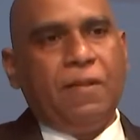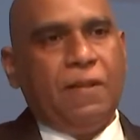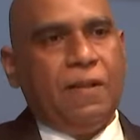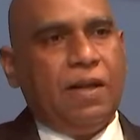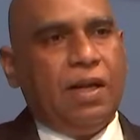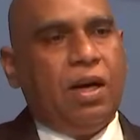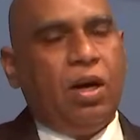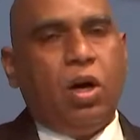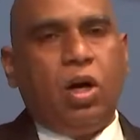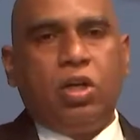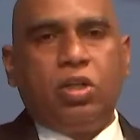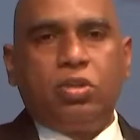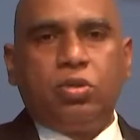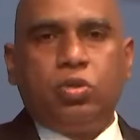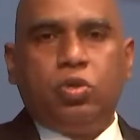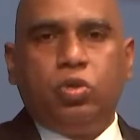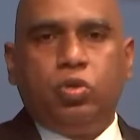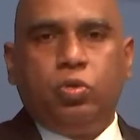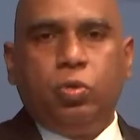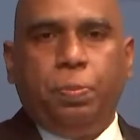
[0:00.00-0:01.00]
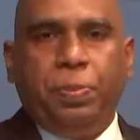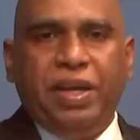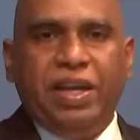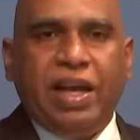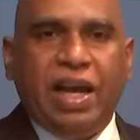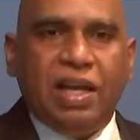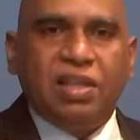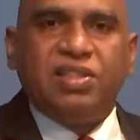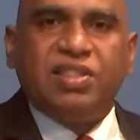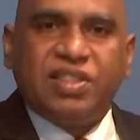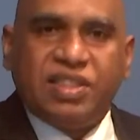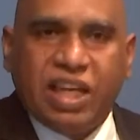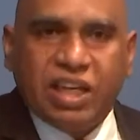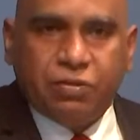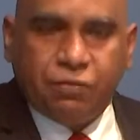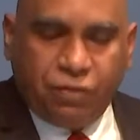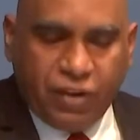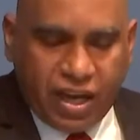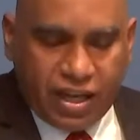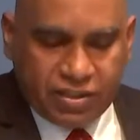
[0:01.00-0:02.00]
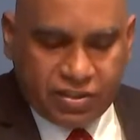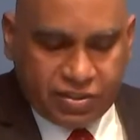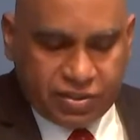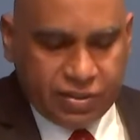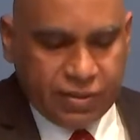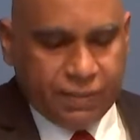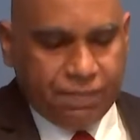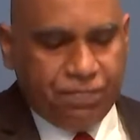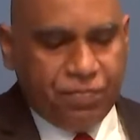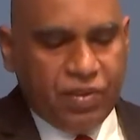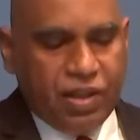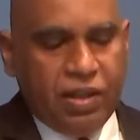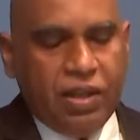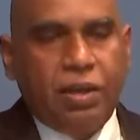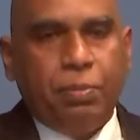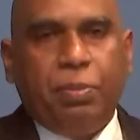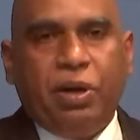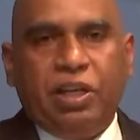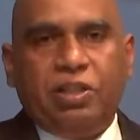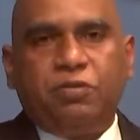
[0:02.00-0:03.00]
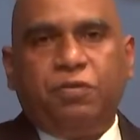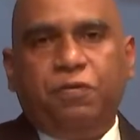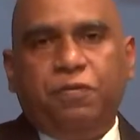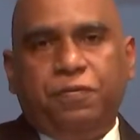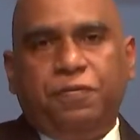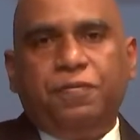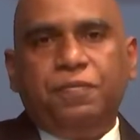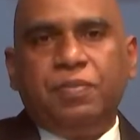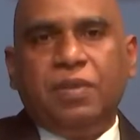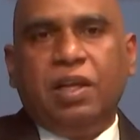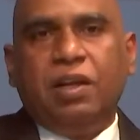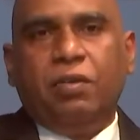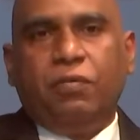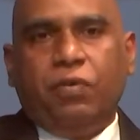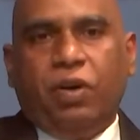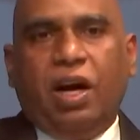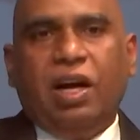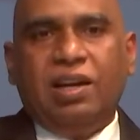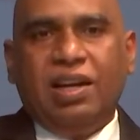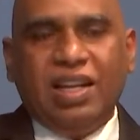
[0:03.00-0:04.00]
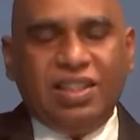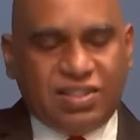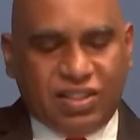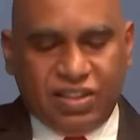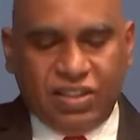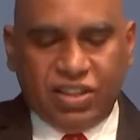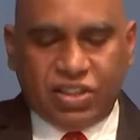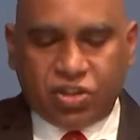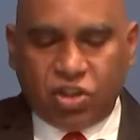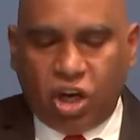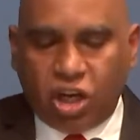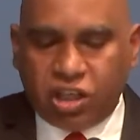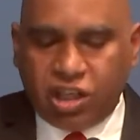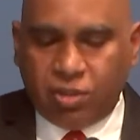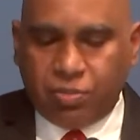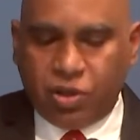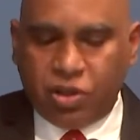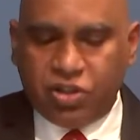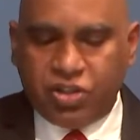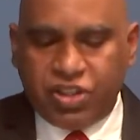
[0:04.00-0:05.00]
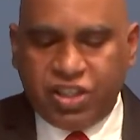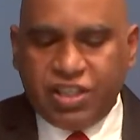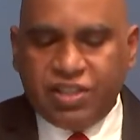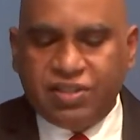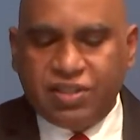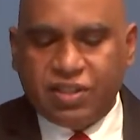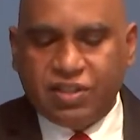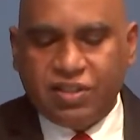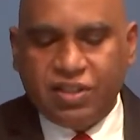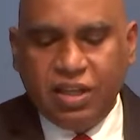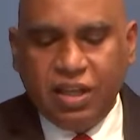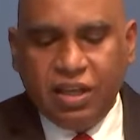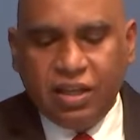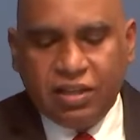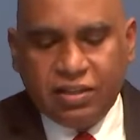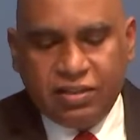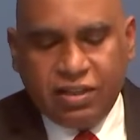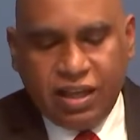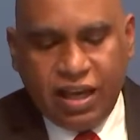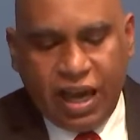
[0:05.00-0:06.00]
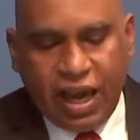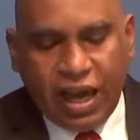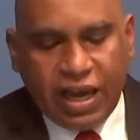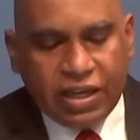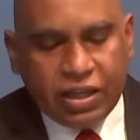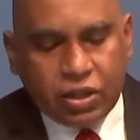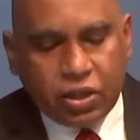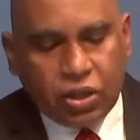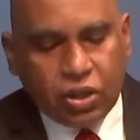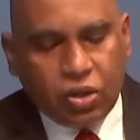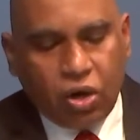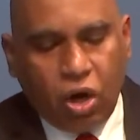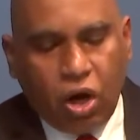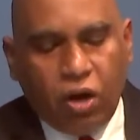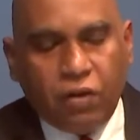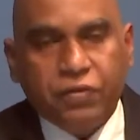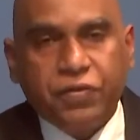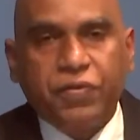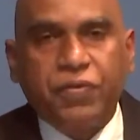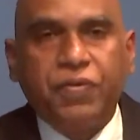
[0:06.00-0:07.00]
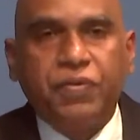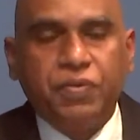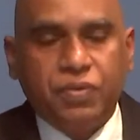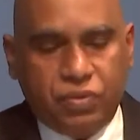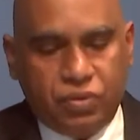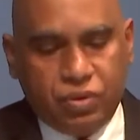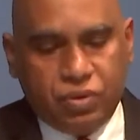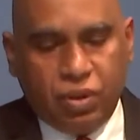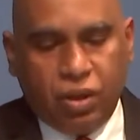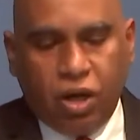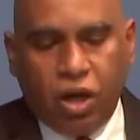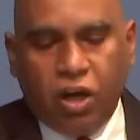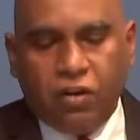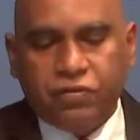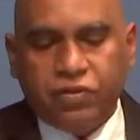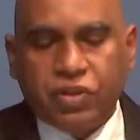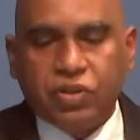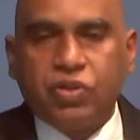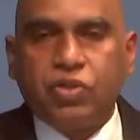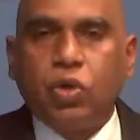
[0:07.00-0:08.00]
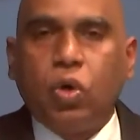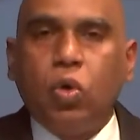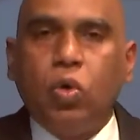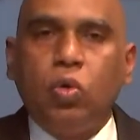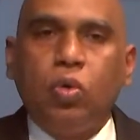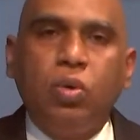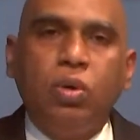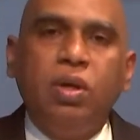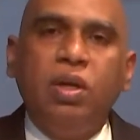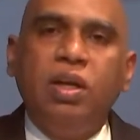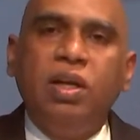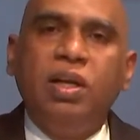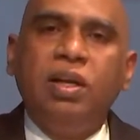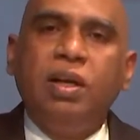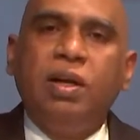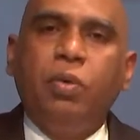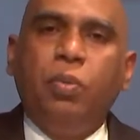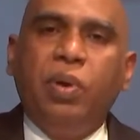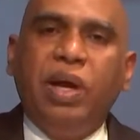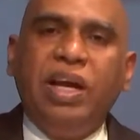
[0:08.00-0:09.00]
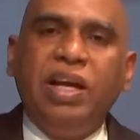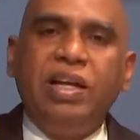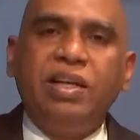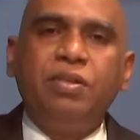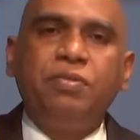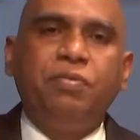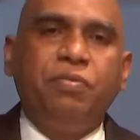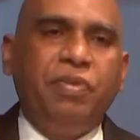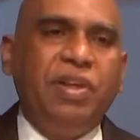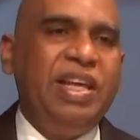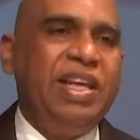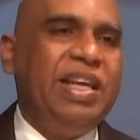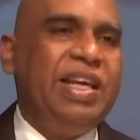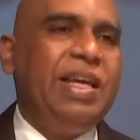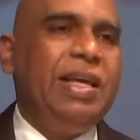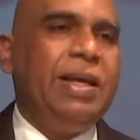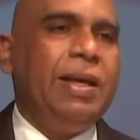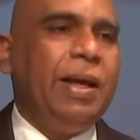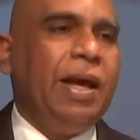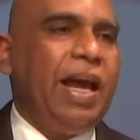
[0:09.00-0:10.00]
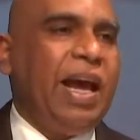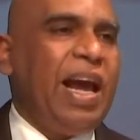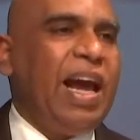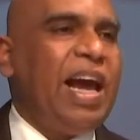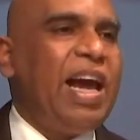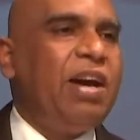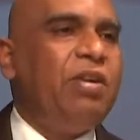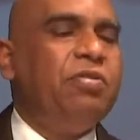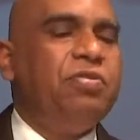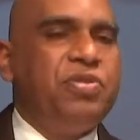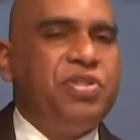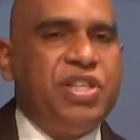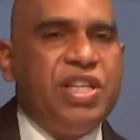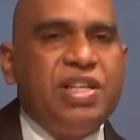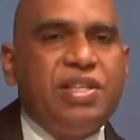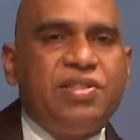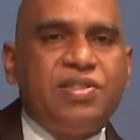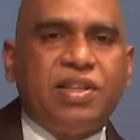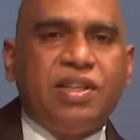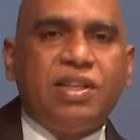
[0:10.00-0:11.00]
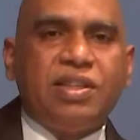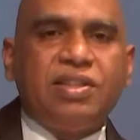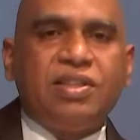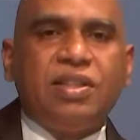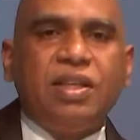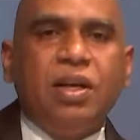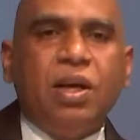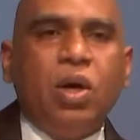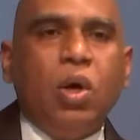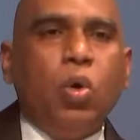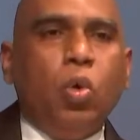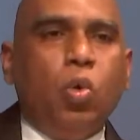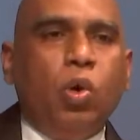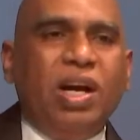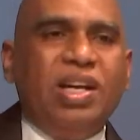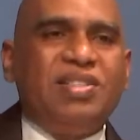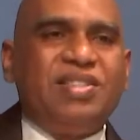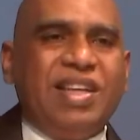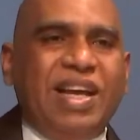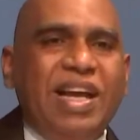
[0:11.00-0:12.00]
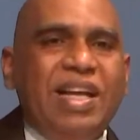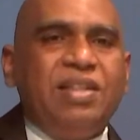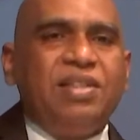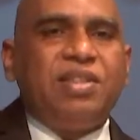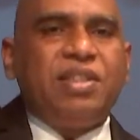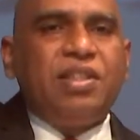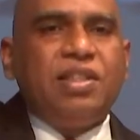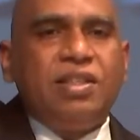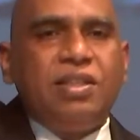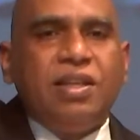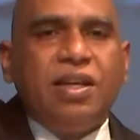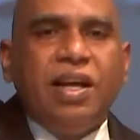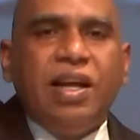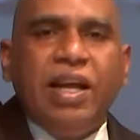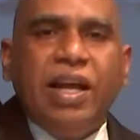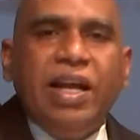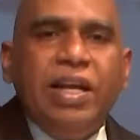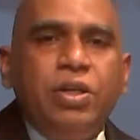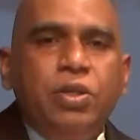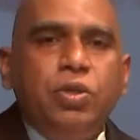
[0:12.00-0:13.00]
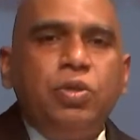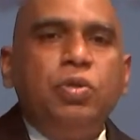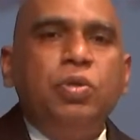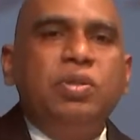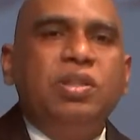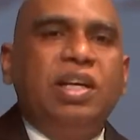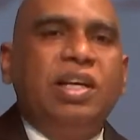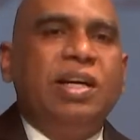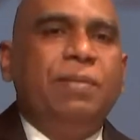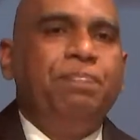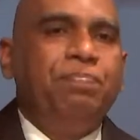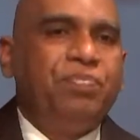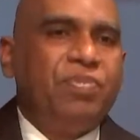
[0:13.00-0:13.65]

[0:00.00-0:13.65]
or to be held steadfast. But our lesson is talking about Jesus, the anchor of the soul, where we have Jesus who has entered into the